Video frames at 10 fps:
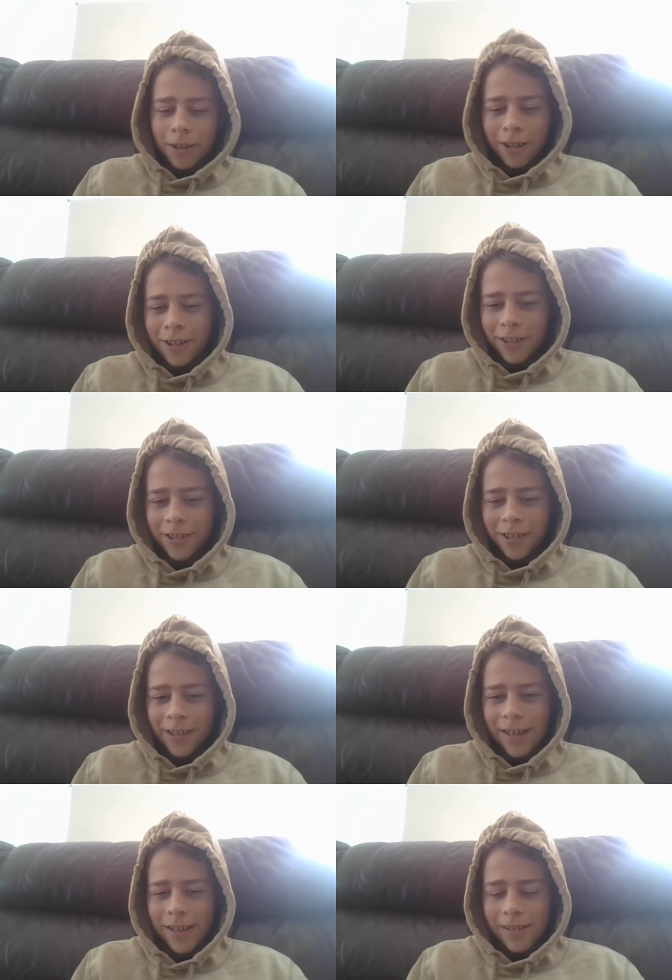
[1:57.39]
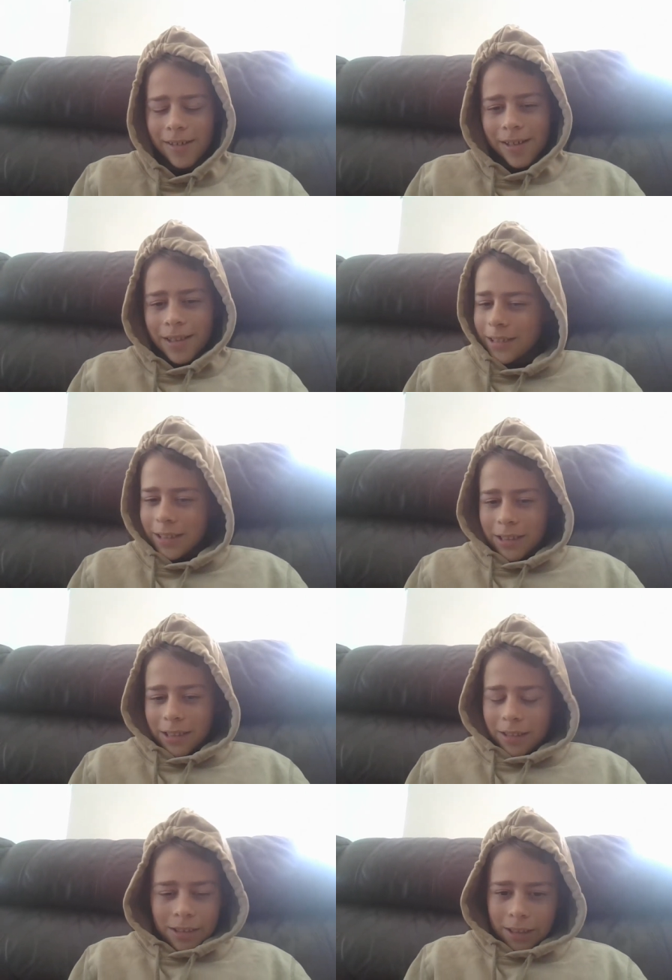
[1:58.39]
I don't know
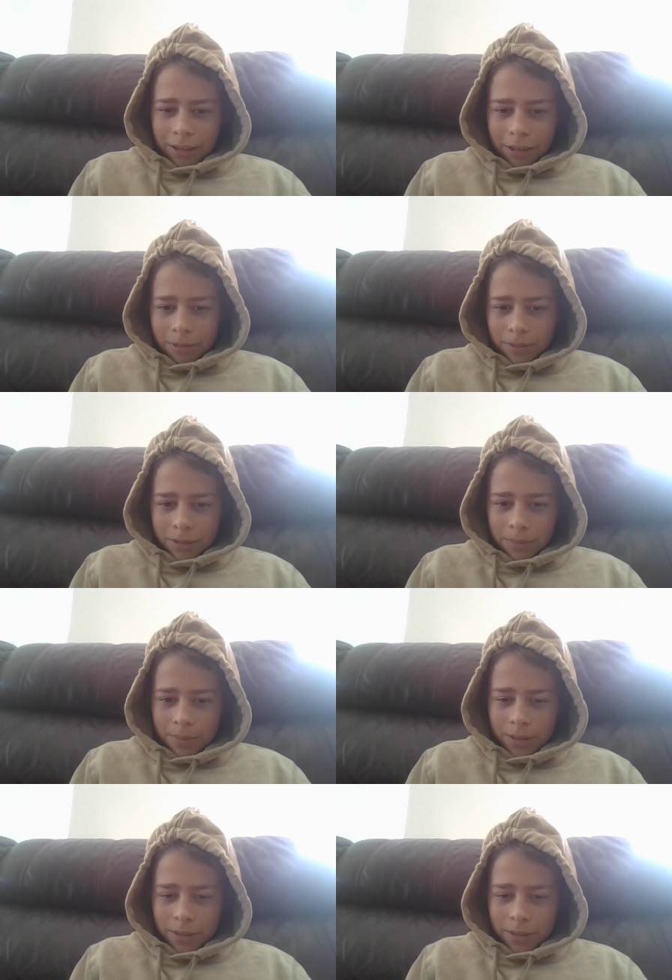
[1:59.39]
yeah, I was a bit